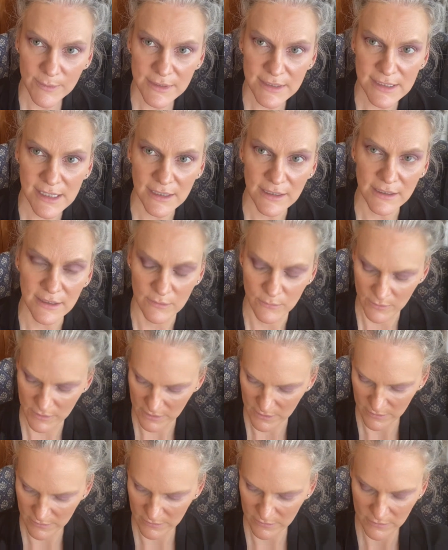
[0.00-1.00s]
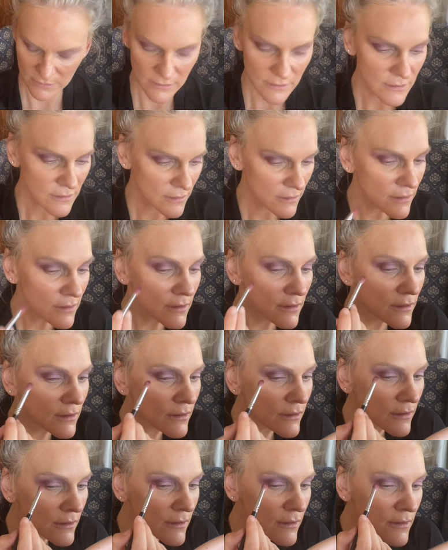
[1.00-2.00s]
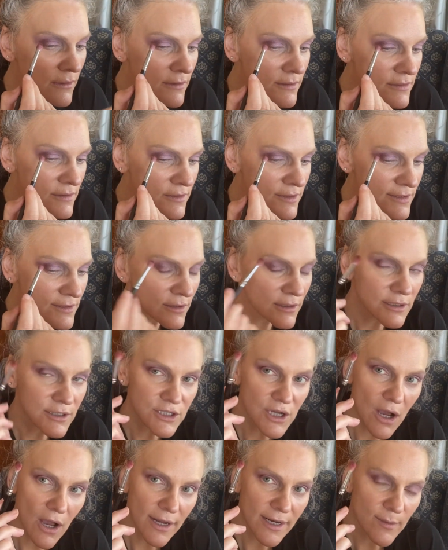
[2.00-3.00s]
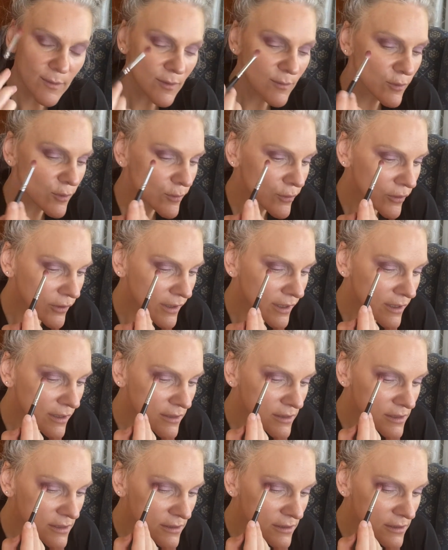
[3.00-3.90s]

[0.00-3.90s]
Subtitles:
delicate with it. So just got a tiny bit more product.